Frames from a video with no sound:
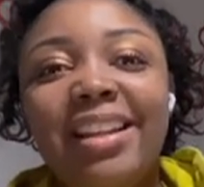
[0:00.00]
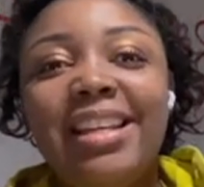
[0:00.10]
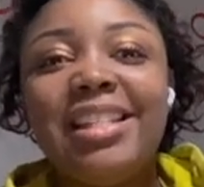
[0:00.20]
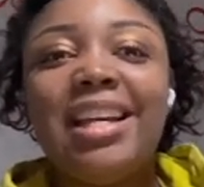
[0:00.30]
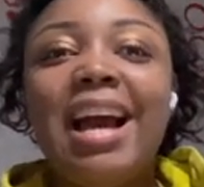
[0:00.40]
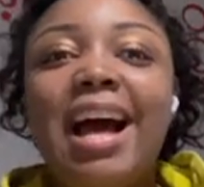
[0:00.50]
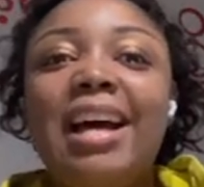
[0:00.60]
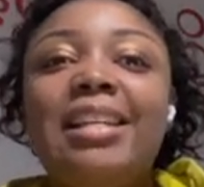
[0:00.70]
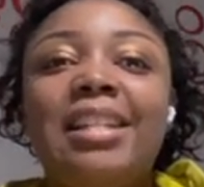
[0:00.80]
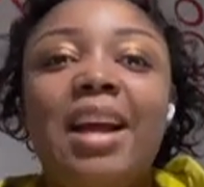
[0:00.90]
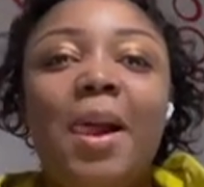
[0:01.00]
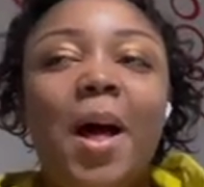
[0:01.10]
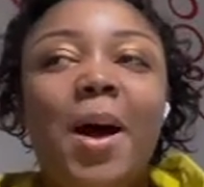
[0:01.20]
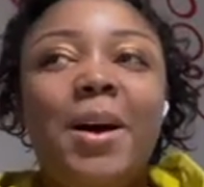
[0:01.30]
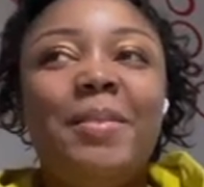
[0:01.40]
Listen, guys.
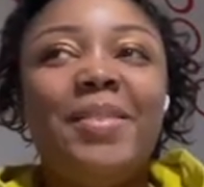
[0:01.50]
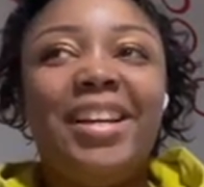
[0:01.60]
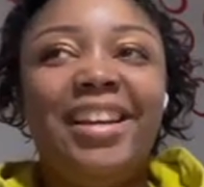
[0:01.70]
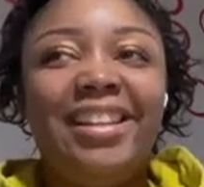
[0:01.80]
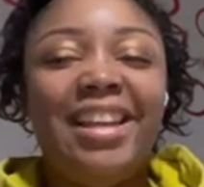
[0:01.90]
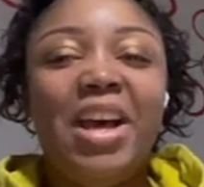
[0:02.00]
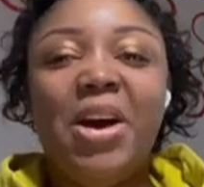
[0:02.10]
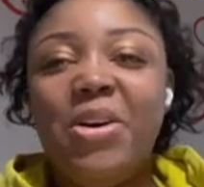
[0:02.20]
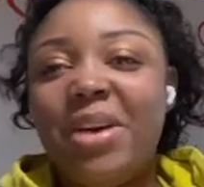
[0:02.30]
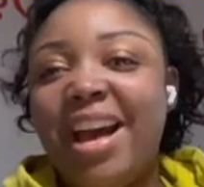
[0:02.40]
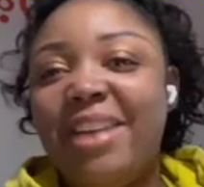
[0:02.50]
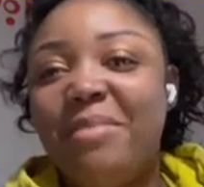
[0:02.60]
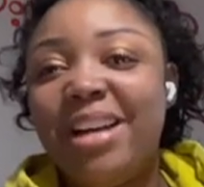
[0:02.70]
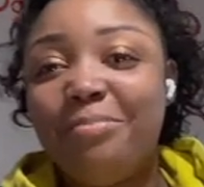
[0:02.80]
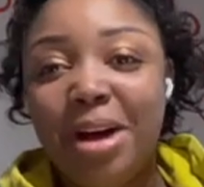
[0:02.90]
Okay,
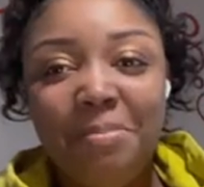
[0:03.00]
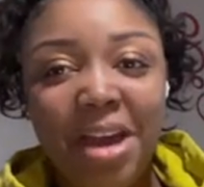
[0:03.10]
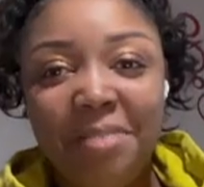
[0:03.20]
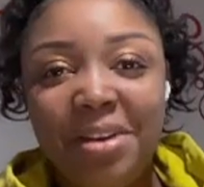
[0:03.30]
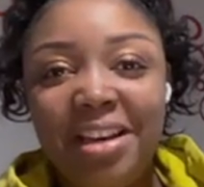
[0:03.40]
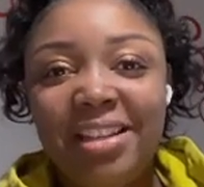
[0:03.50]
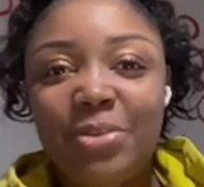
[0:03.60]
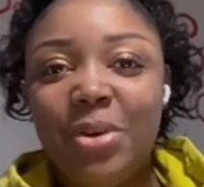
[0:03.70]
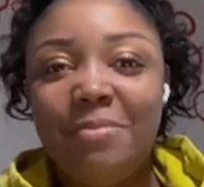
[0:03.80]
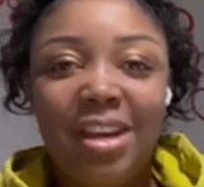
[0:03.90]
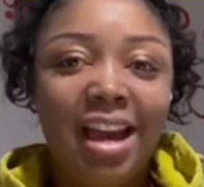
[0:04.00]
my baby, he's with me,